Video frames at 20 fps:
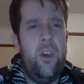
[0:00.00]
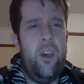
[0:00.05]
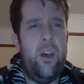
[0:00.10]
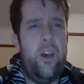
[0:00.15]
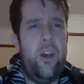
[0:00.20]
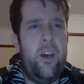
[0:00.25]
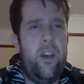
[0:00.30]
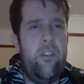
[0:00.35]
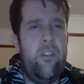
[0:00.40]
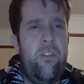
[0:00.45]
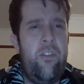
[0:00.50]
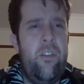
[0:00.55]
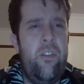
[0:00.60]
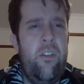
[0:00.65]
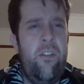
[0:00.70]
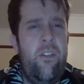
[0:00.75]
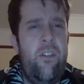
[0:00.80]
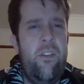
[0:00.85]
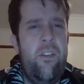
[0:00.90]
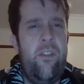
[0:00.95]
Uh,
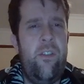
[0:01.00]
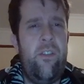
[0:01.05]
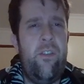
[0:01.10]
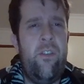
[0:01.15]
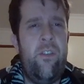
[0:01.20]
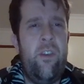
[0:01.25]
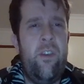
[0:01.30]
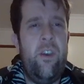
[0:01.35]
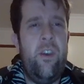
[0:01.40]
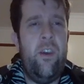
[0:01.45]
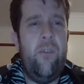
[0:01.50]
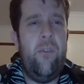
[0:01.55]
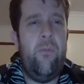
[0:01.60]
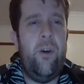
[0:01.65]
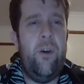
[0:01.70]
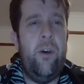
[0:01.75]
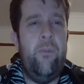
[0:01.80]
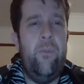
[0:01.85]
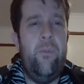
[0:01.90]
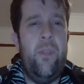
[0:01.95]
this is,
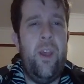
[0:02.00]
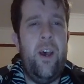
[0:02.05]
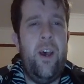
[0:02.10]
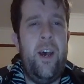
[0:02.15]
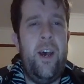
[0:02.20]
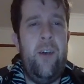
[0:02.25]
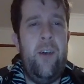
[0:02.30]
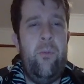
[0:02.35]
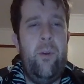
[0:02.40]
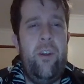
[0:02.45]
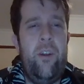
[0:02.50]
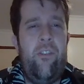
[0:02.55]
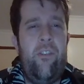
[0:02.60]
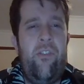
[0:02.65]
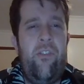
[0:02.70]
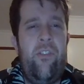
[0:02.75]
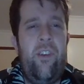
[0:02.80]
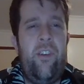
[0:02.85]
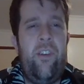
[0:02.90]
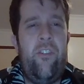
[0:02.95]
well, uh, where does
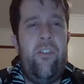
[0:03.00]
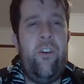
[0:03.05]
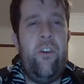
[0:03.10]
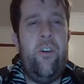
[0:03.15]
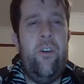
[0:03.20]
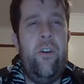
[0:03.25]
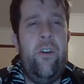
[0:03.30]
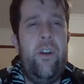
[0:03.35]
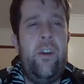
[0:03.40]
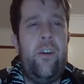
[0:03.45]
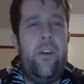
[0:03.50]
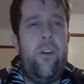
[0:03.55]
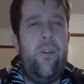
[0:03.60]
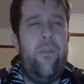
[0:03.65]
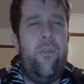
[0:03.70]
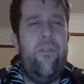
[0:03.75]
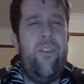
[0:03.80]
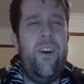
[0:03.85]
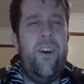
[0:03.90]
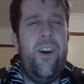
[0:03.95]
6 go in
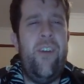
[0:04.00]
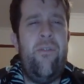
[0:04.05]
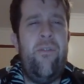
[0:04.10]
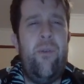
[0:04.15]
column 5?